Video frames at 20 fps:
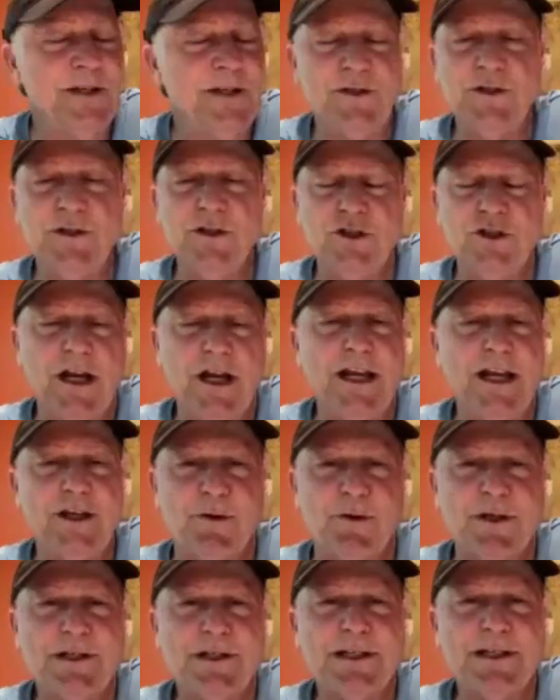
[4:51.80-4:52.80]

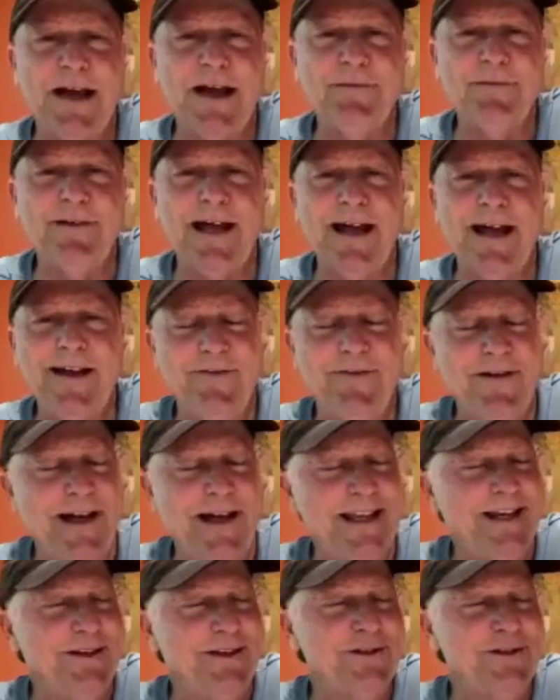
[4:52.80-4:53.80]
disingenuous if
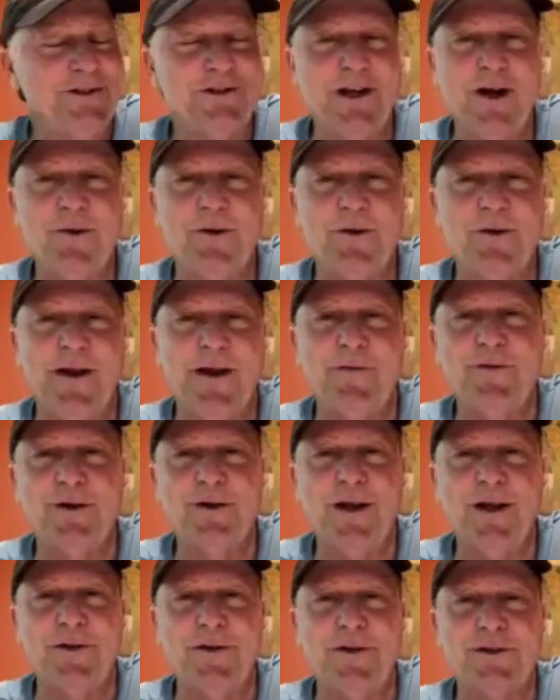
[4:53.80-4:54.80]
I didn't share with
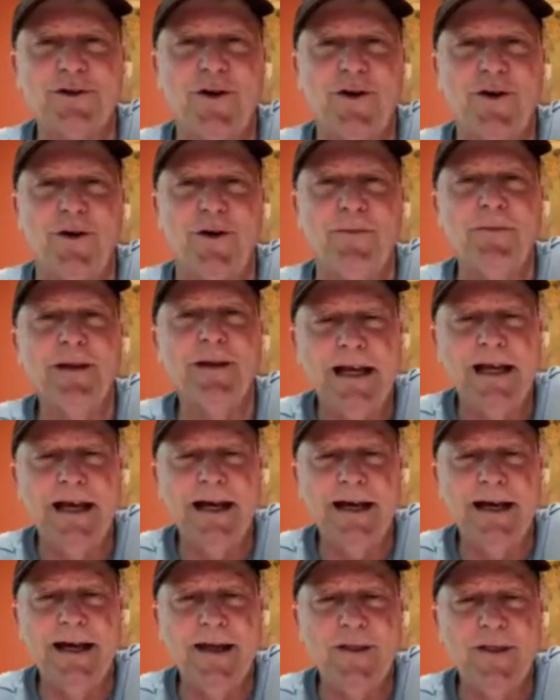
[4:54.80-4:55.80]
everyone on this call
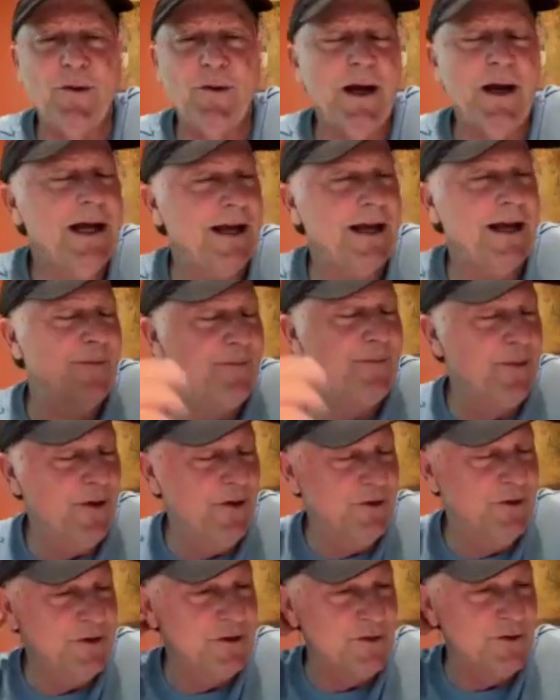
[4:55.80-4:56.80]
The way I
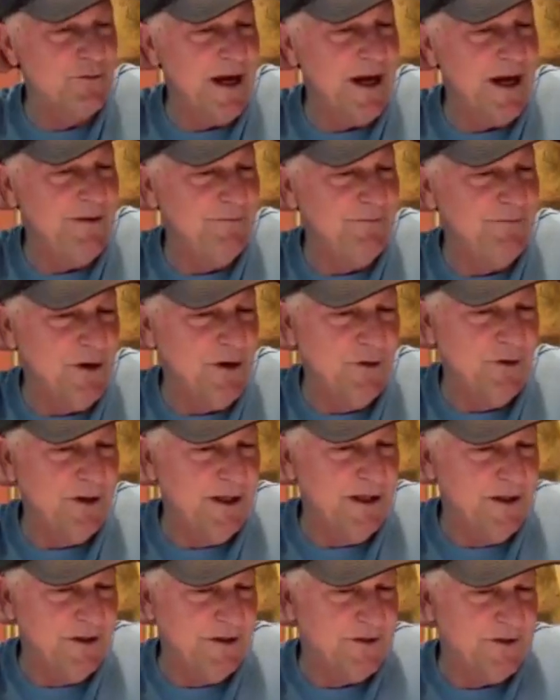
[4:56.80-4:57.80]
approached Rainbow
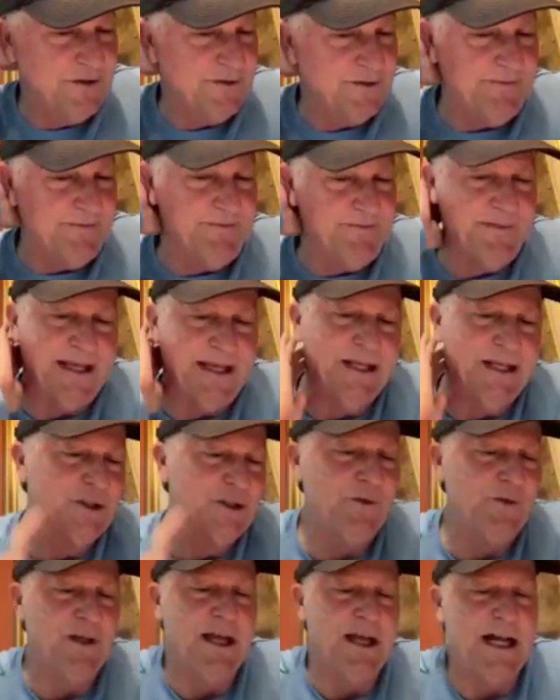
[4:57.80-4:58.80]
is
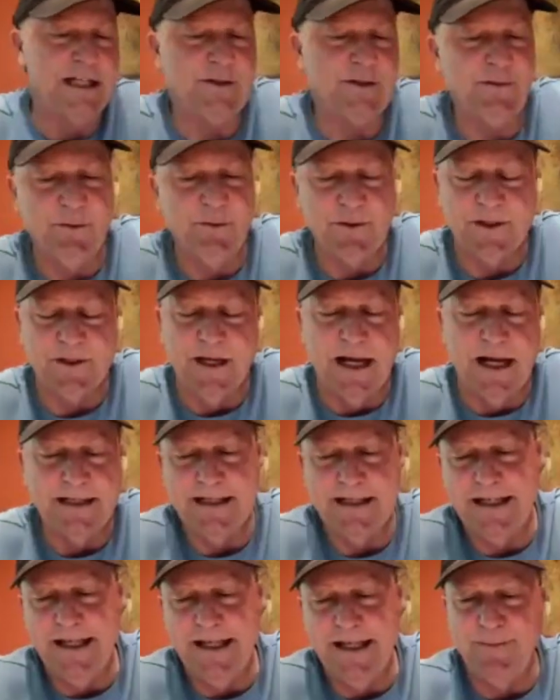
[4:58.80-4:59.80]
his philosophy was not
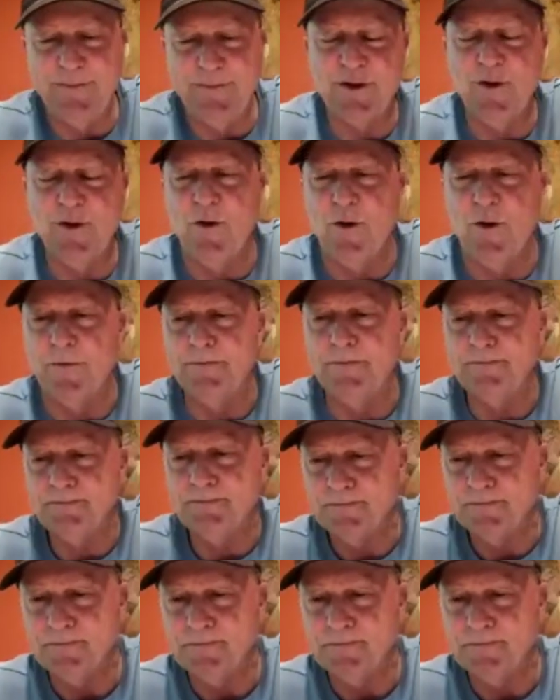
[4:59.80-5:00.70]
to keep score.